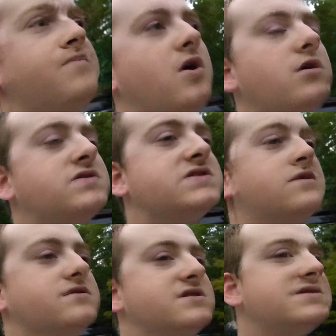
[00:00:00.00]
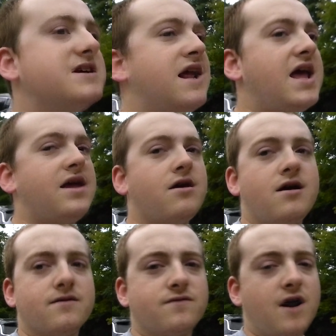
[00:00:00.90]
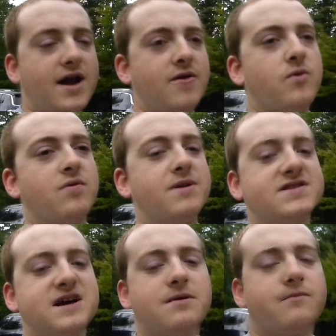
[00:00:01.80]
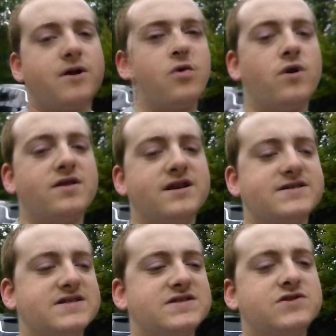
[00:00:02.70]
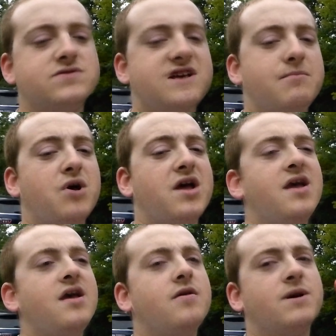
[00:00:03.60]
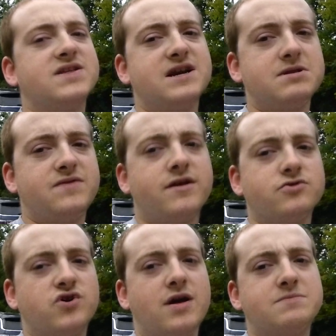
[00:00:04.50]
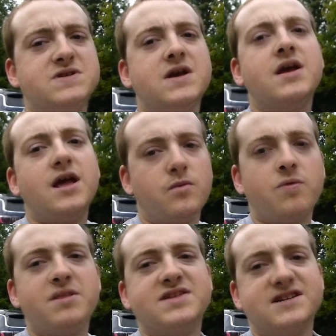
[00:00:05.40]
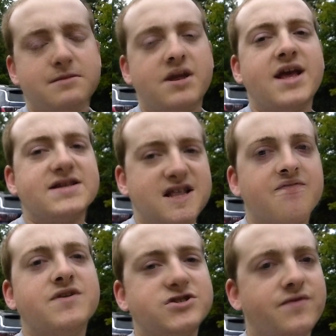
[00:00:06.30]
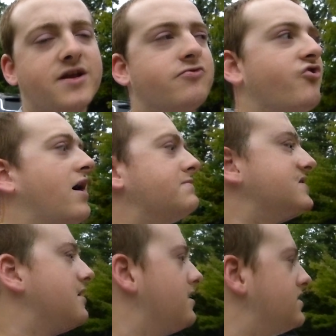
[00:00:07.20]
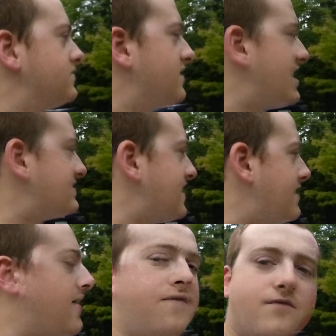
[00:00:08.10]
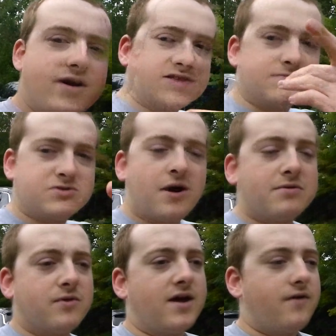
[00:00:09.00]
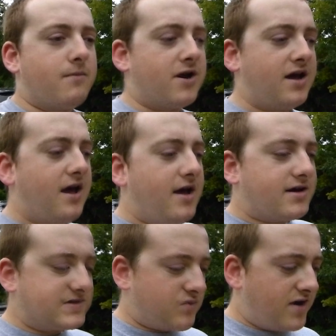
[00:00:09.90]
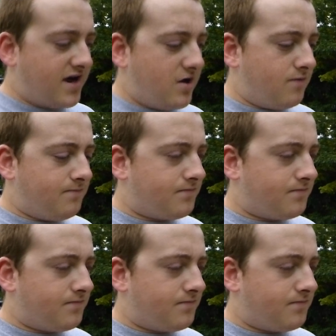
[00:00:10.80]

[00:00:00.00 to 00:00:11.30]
also today on Friday. Well, by the time I'm recording this, it's Tuesday, but by the time this video drops, it will be the same day as that fishing video drops. So with that said, feel free to subscribe to it, everybody, because right now,